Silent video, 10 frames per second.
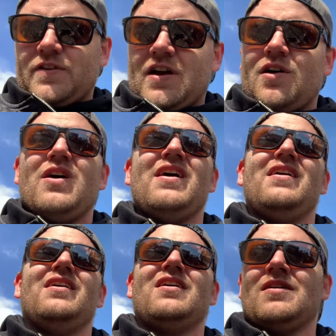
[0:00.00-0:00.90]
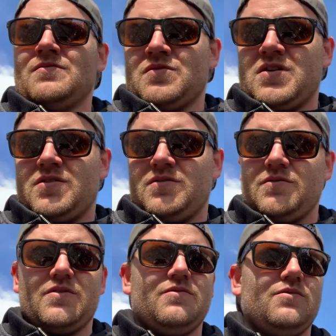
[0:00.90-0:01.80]
now.
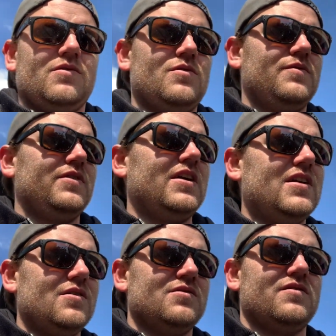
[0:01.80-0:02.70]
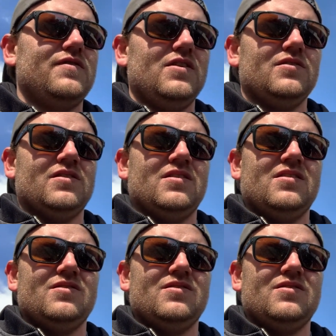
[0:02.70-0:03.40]
We'll hopefully get it out into the field and